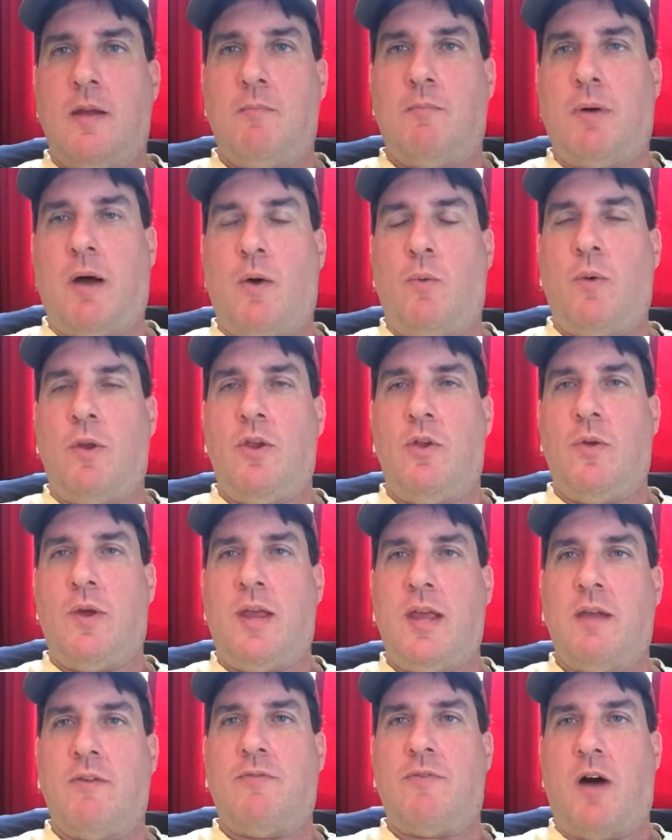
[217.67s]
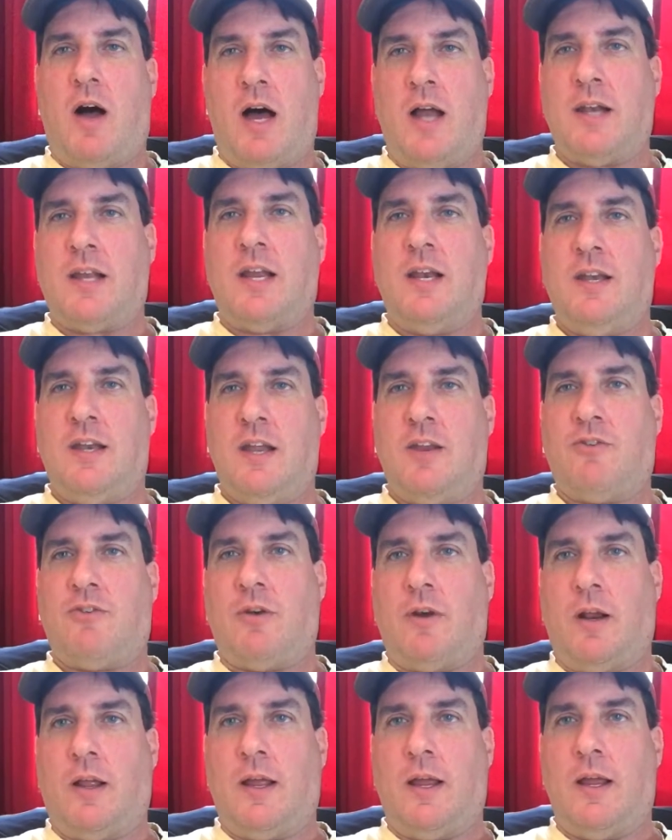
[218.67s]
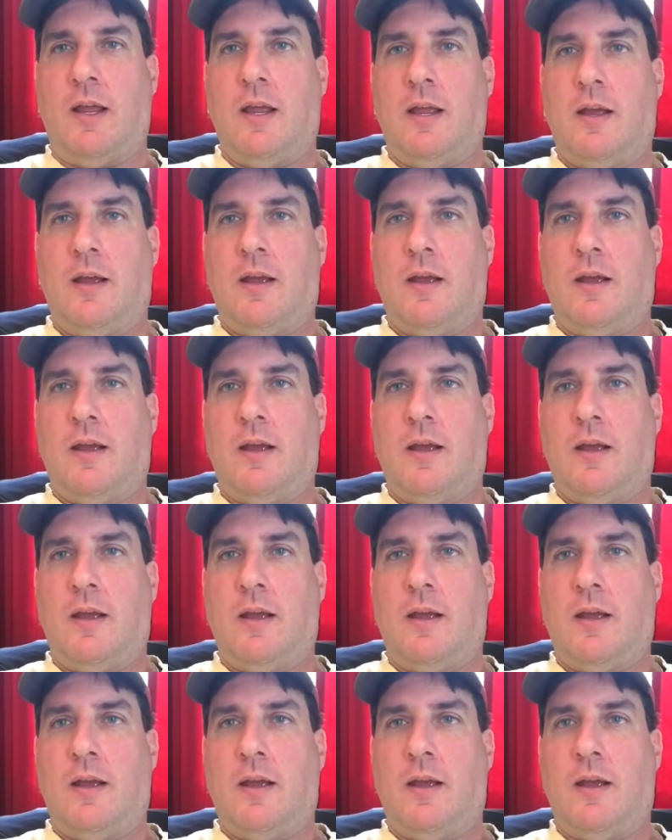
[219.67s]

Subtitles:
But when you give unconditionally,